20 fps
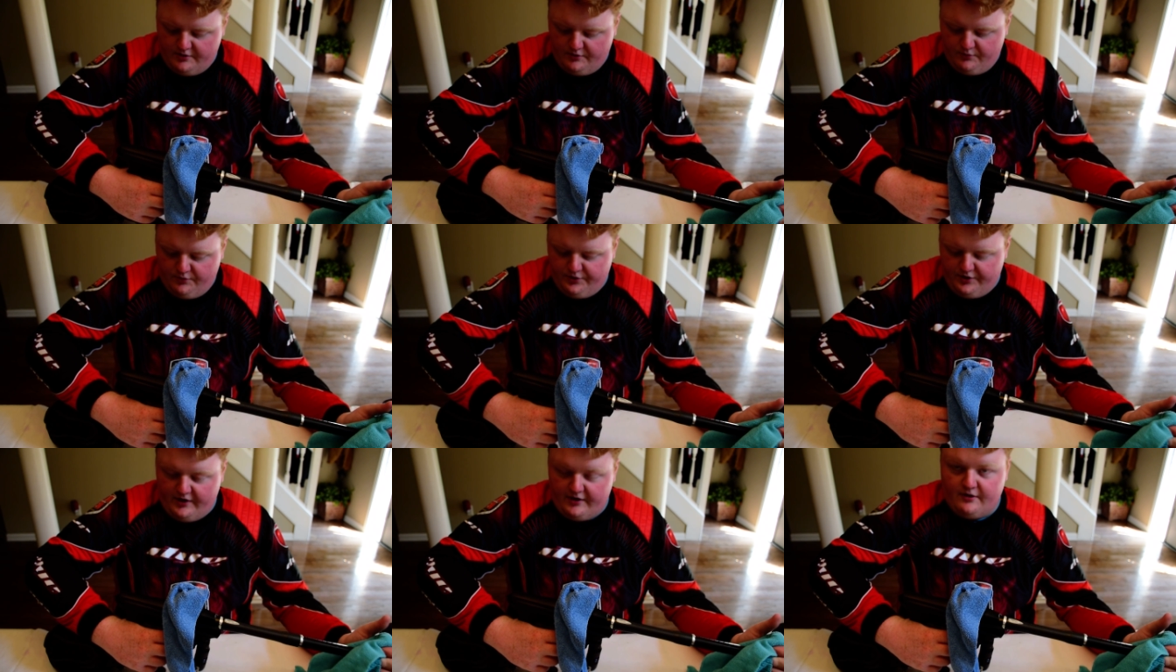The
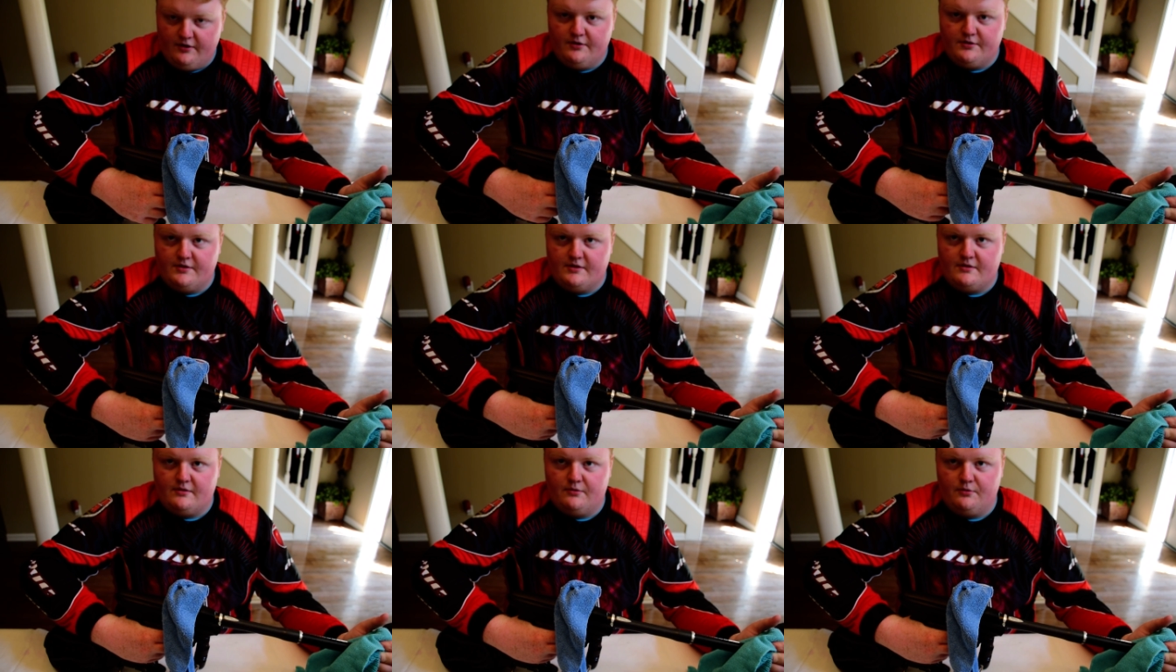only thing I
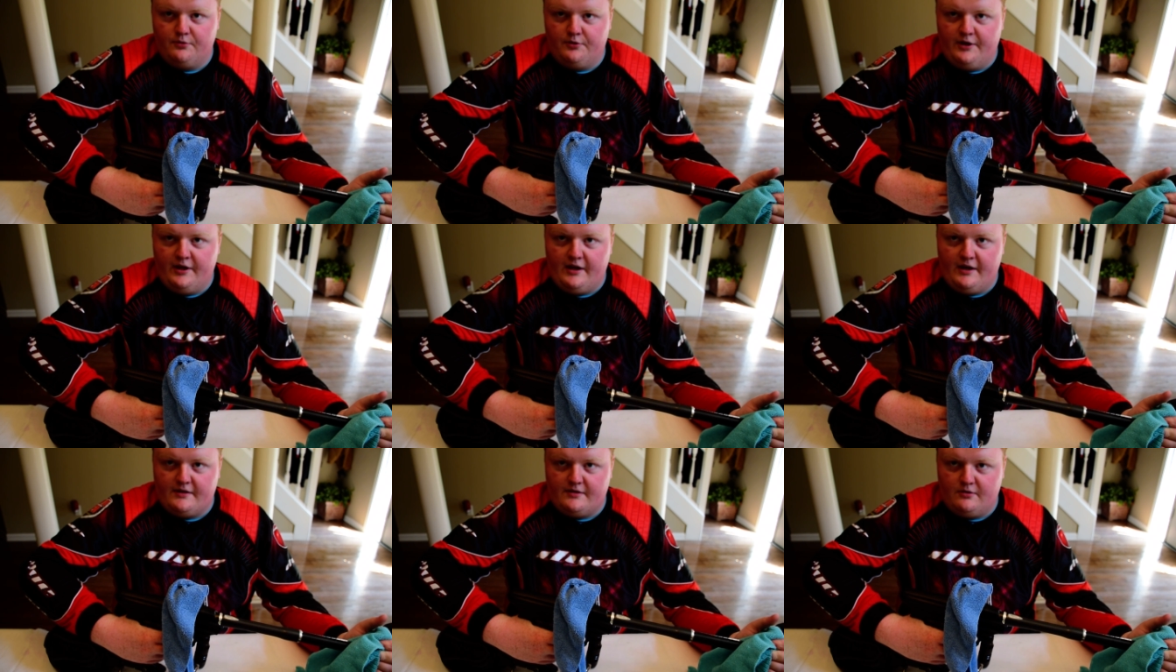noticed is a little
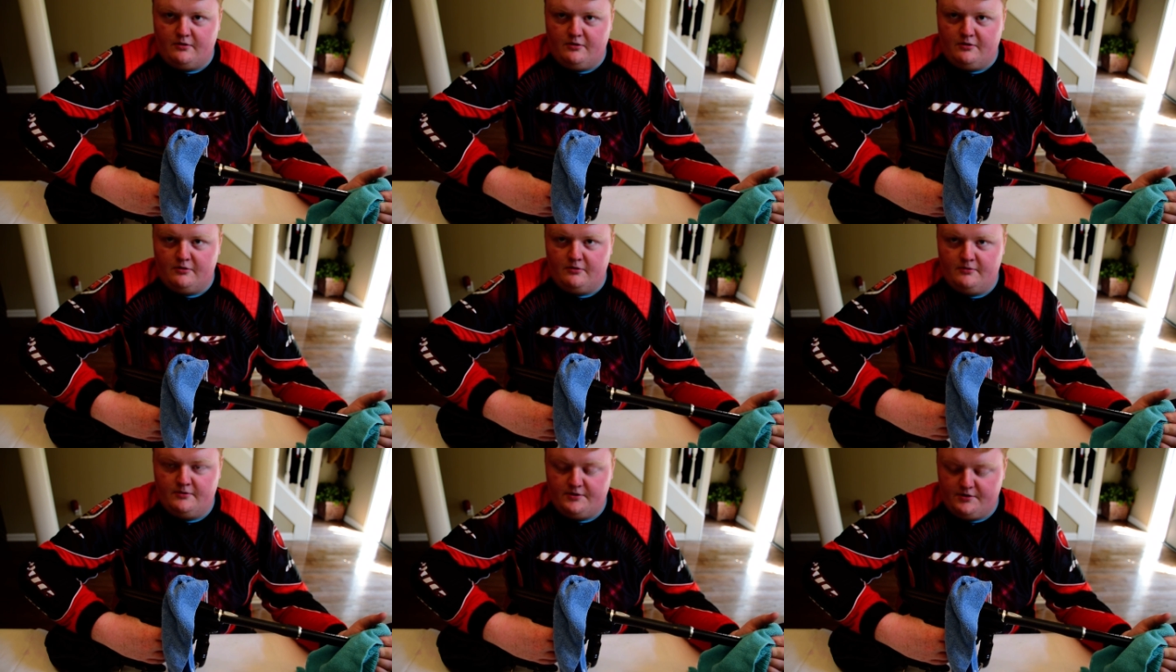gas
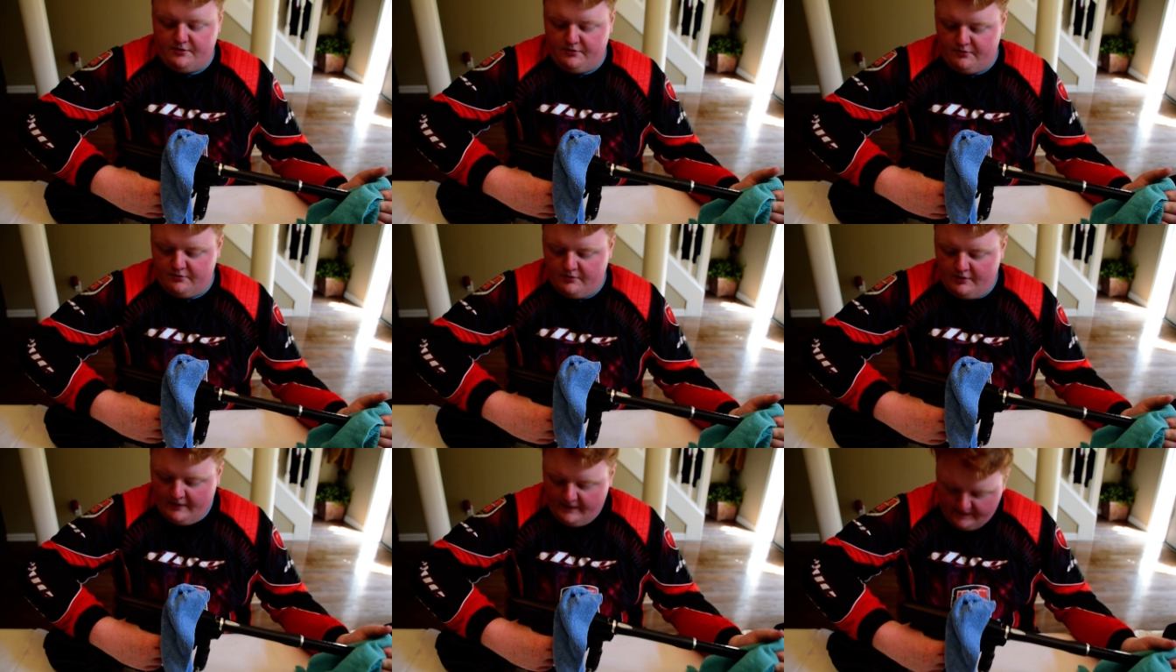hog. So,